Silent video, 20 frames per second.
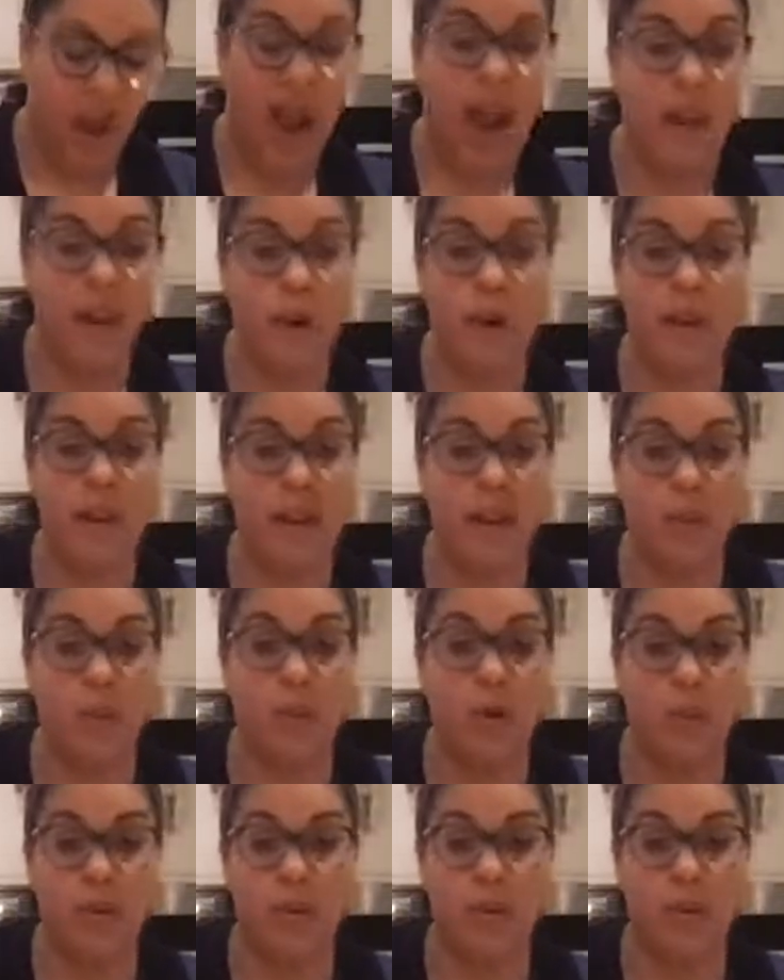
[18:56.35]
And I'll need
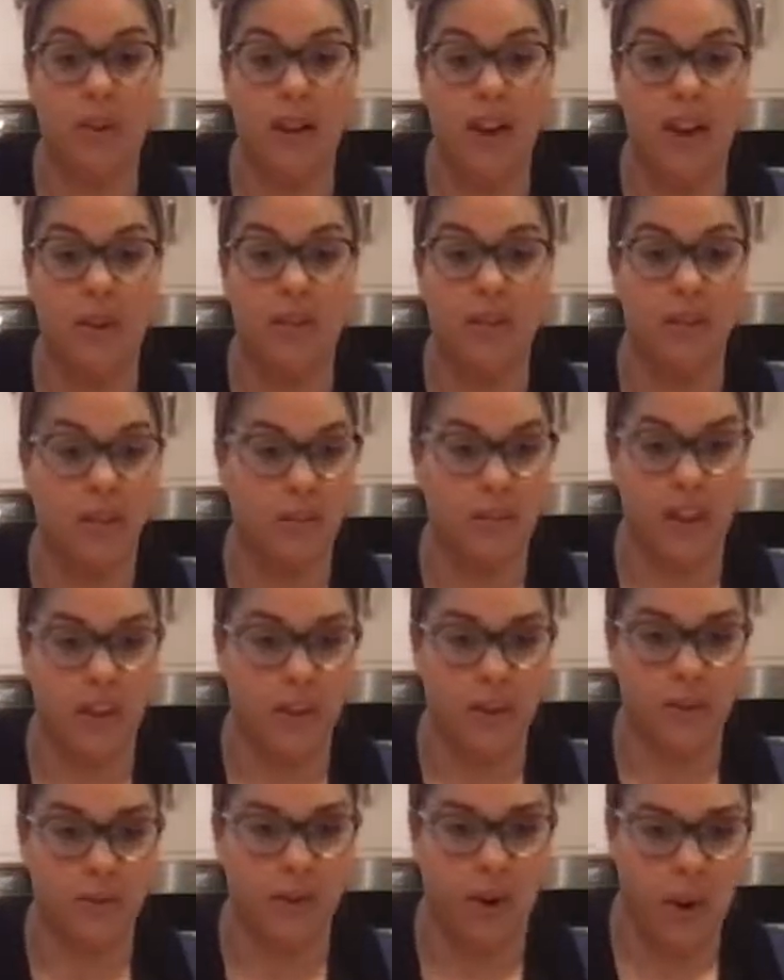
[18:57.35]
more milk now because I've
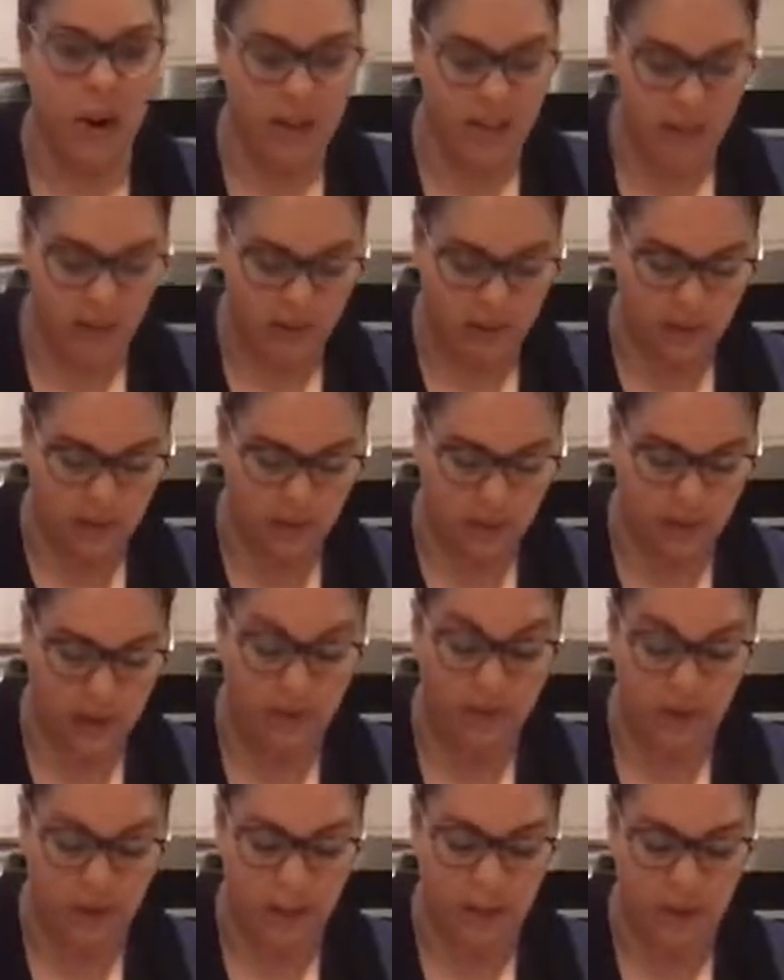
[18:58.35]
added dry, so it's going to
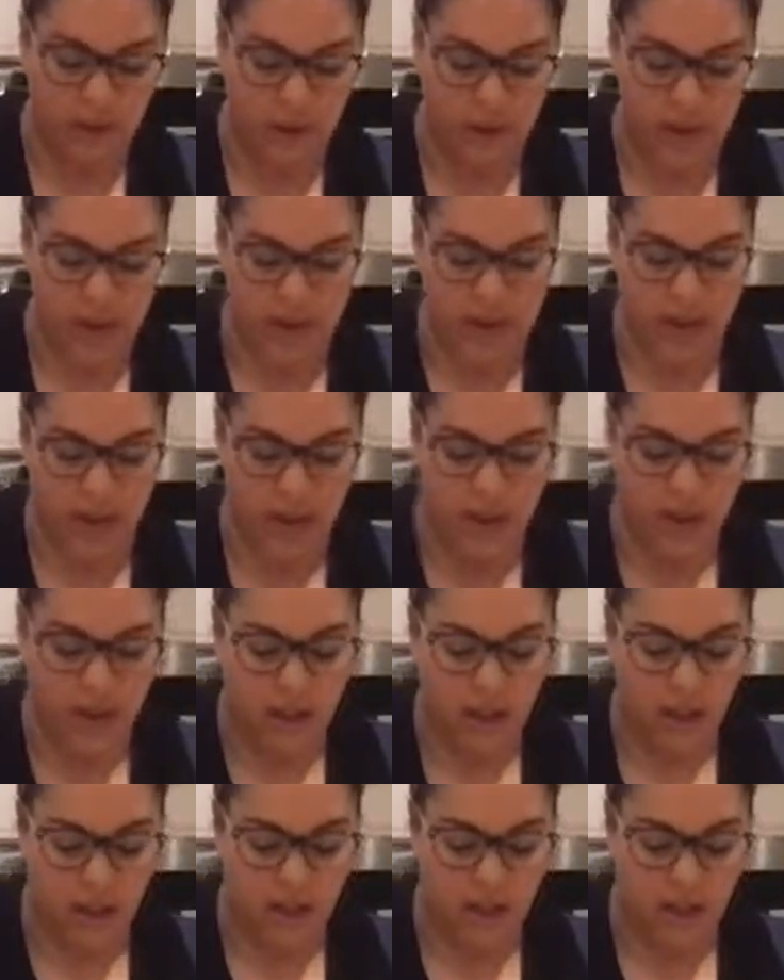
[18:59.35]
get really dry again.